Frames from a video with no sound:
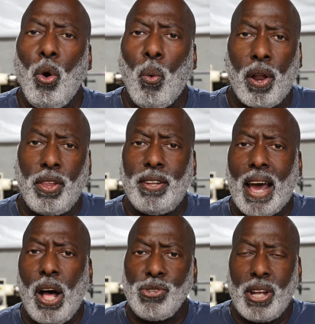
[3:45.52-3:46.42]
one of the
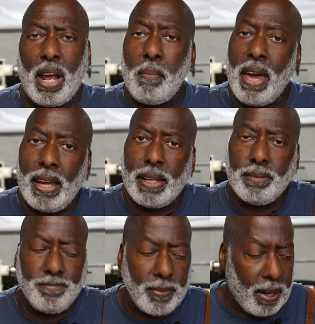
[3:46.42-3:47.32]
dowels that I make,
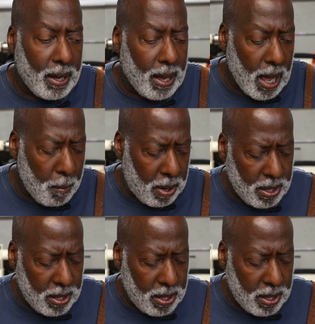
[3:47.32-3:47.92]
and